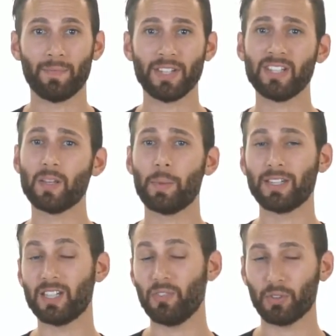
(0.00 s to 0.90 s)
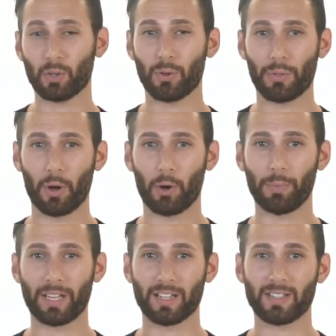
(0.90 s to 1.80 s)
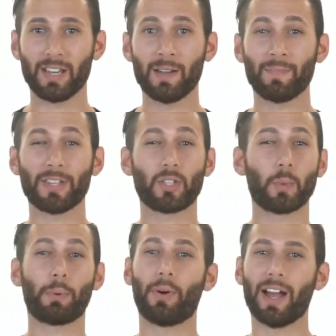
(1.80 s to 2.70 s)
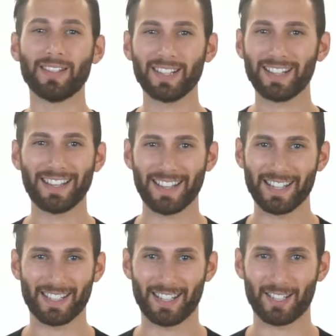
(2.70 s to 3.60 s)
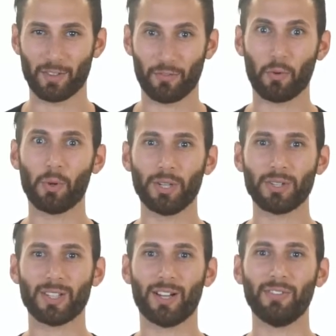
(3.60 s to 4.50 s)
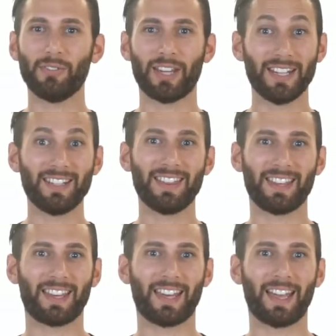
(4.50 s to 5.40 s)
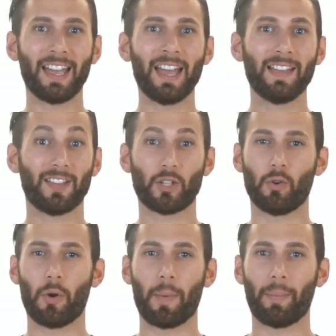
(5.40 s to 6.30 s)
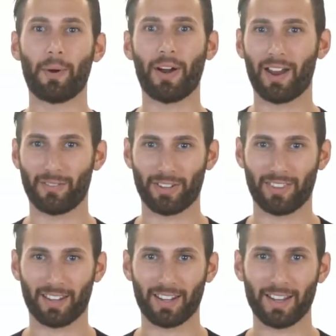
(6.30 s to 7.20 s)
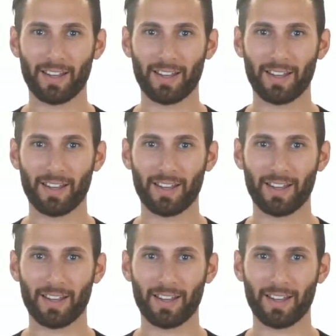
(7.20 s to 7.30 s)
This is a bit difficult though, because it's surprisingly easy to fool yourself into thinking that you remember everything.